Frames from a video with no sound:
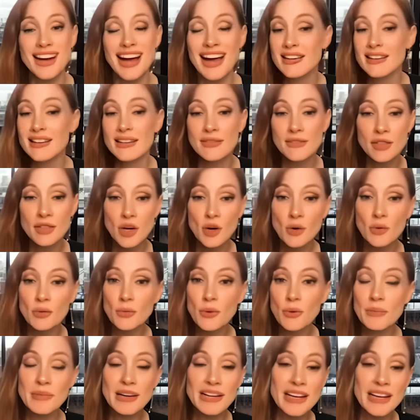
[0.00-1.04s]
"I didn't know what
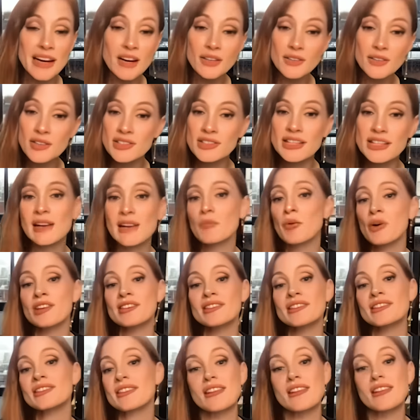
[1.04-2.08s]
my character's name was
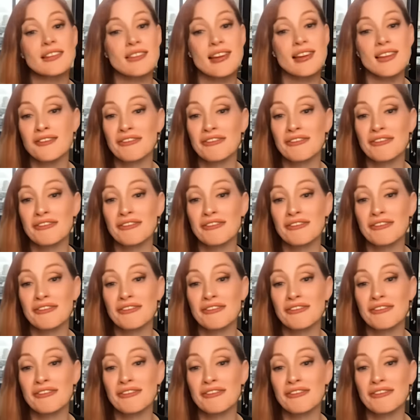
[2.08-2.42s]
until I saw the